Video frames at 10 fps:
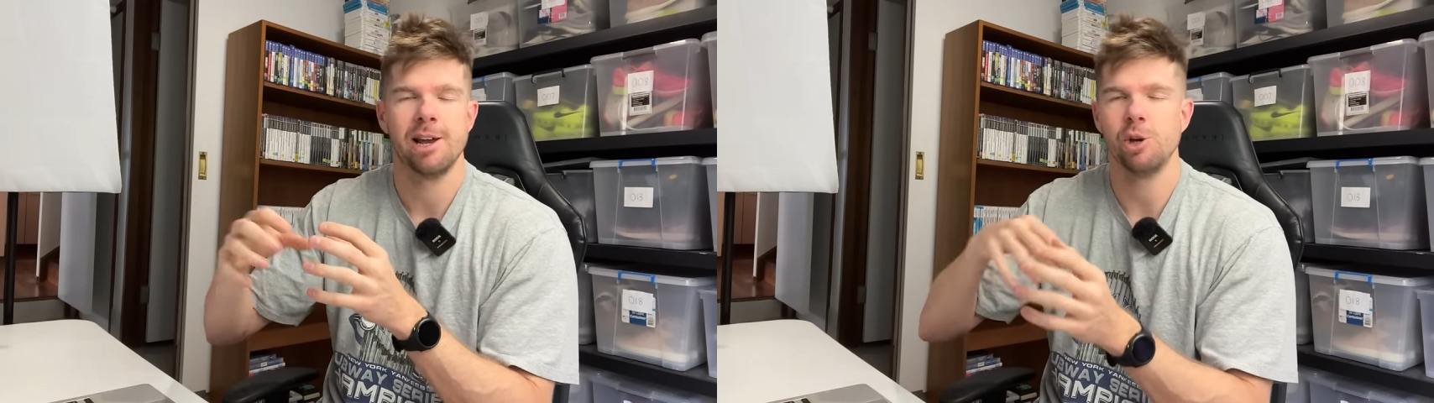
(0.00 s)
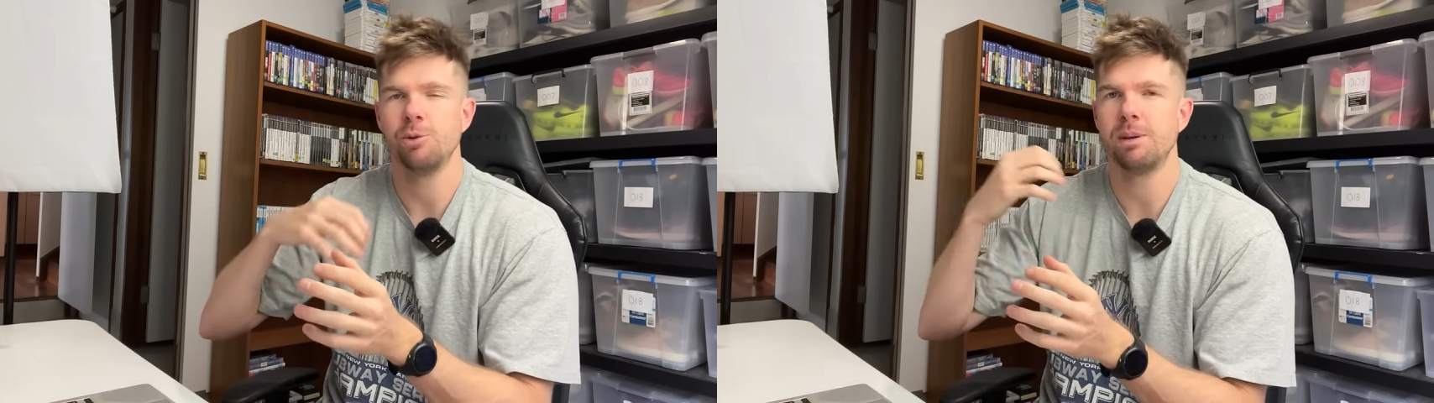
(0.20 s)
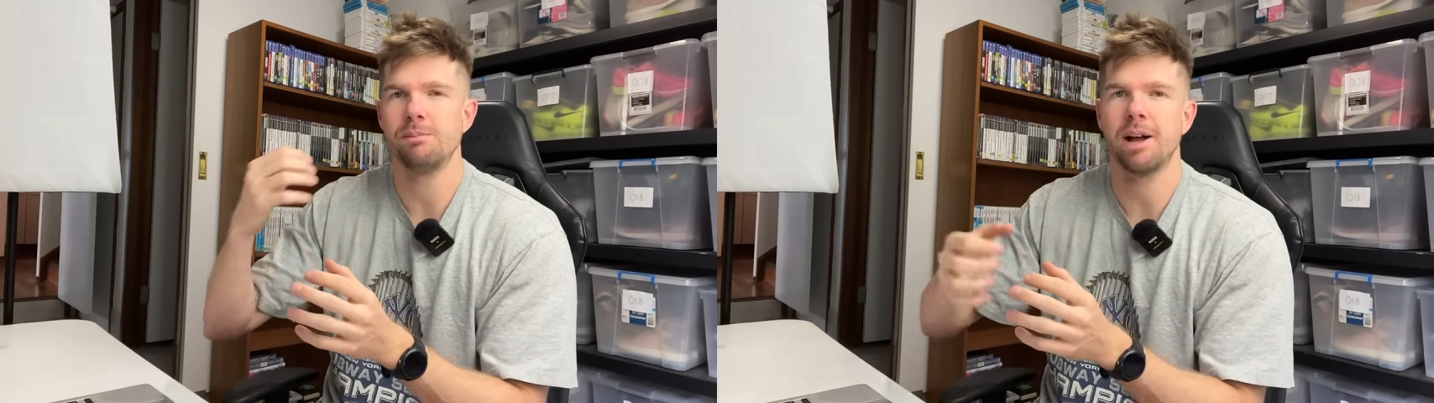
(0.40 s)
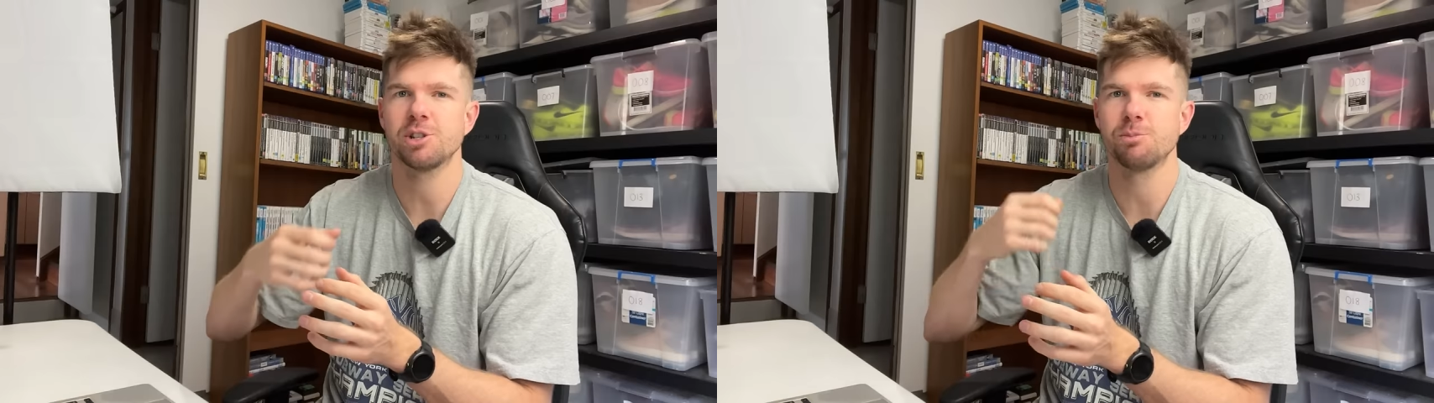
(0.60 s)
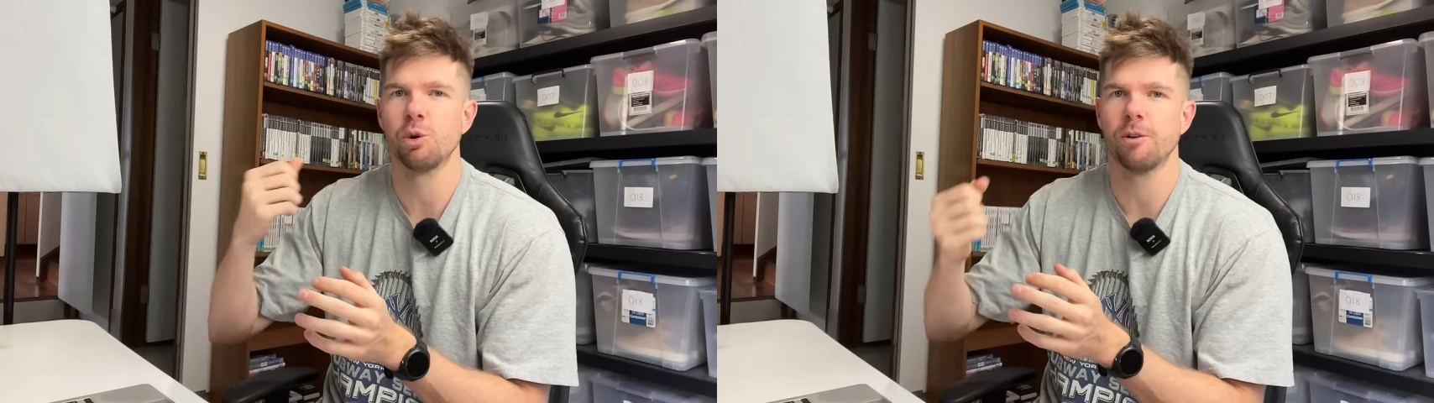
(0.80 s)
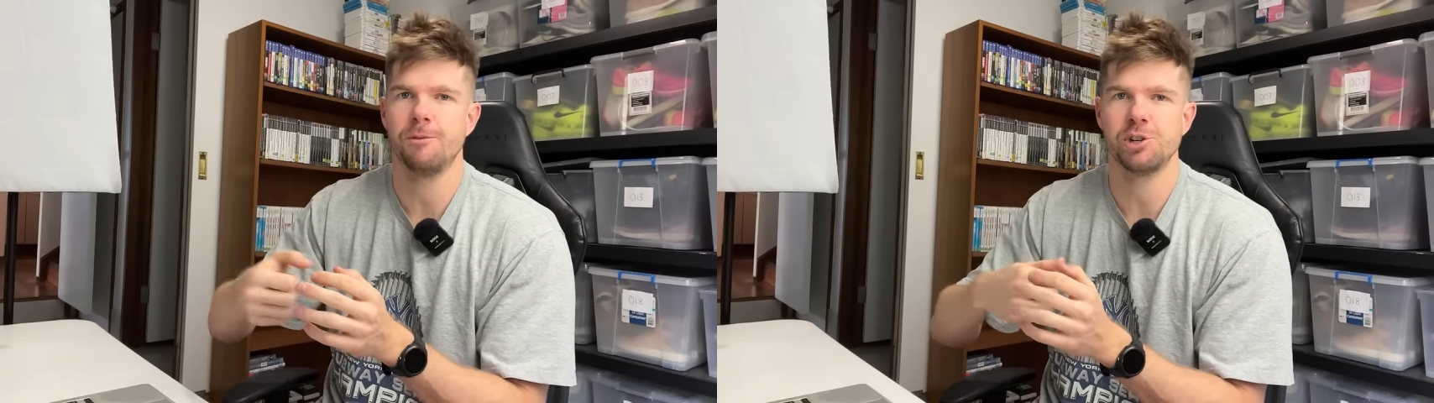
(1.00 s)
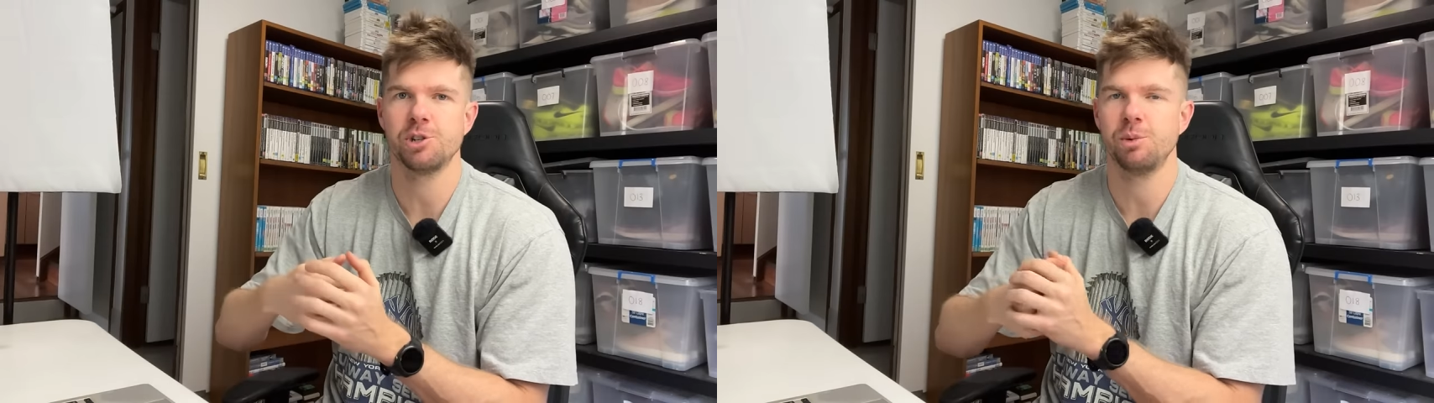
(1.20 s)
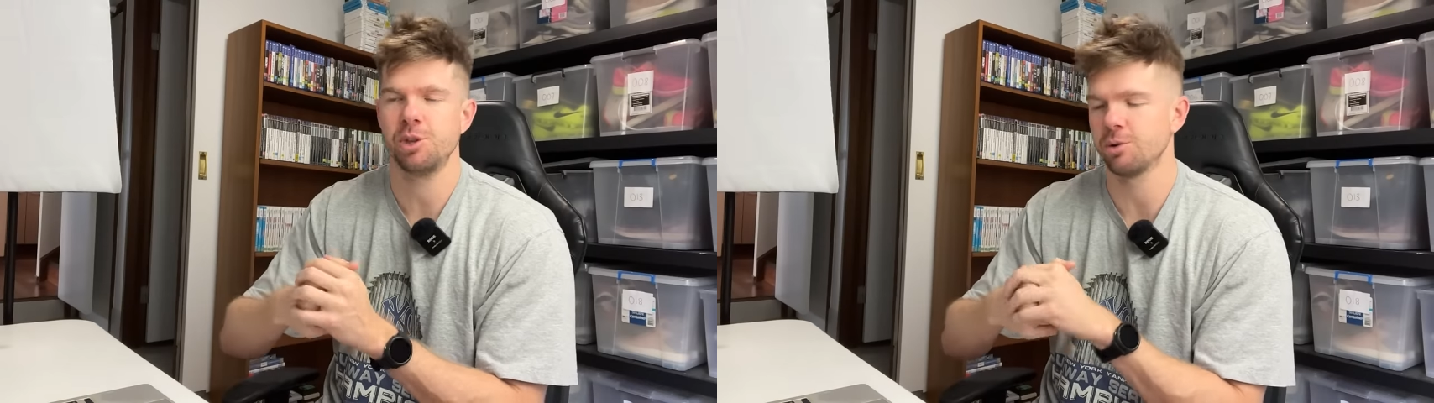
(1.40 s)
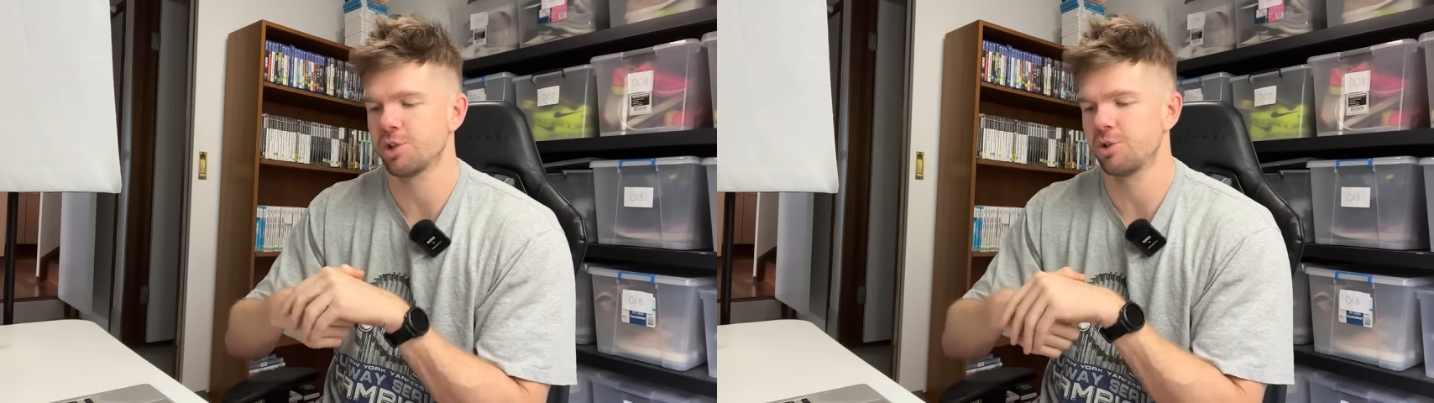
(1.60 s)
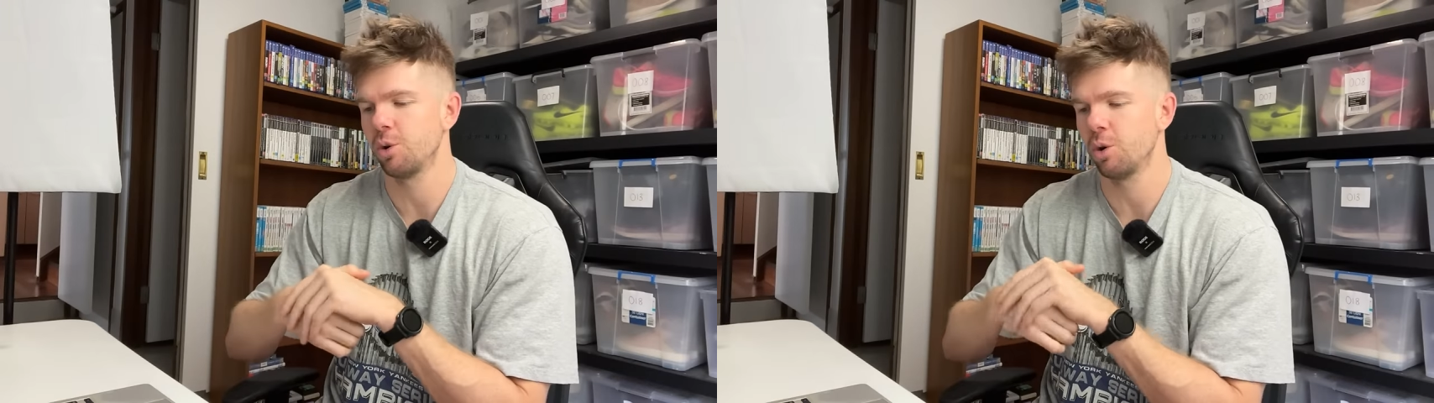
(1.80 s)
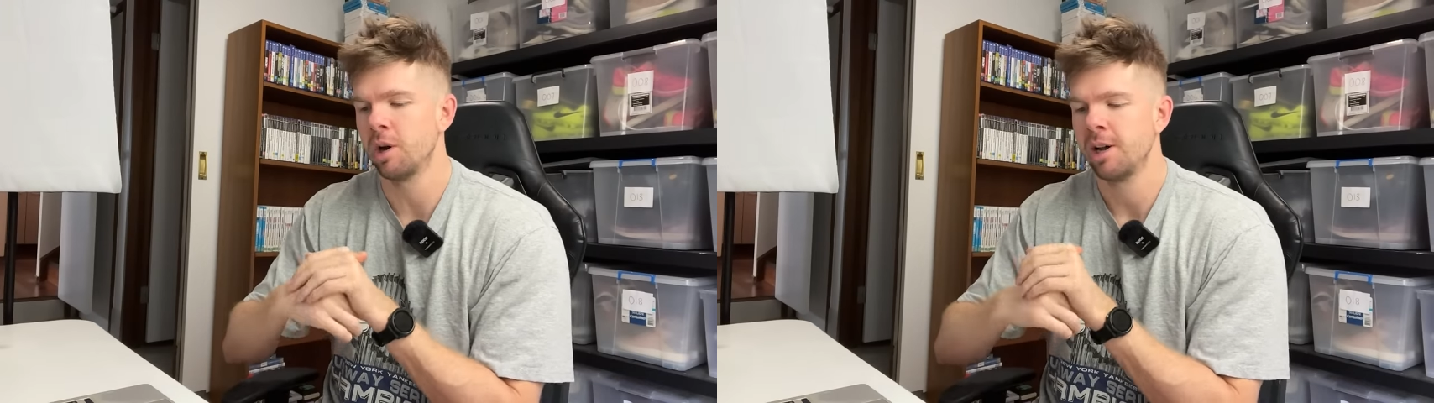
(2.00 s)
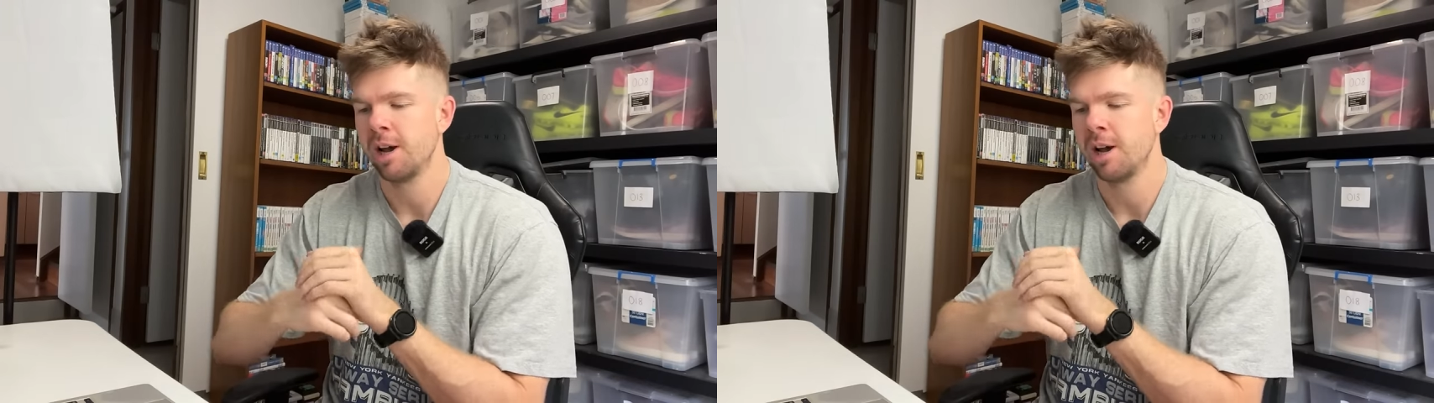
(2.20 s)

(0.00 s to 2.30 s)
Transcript: You'd be much more efficient with your store.